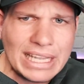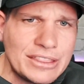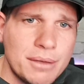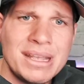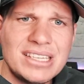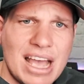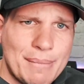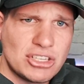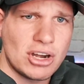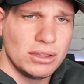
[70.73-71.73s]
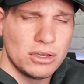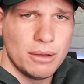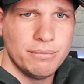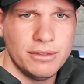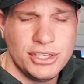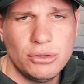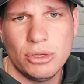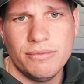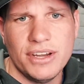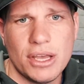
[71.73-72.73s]
in the meantime, I tried to look up the
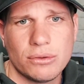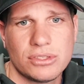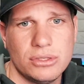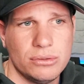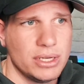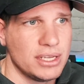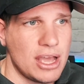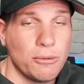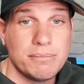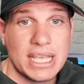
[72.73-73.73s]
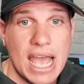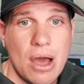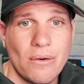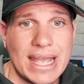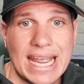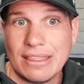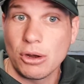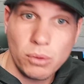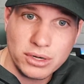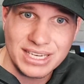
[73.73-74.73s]
YouTube videos to uh, help me out, and
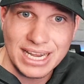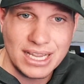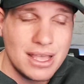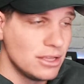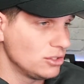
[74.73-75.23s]
there weren't any.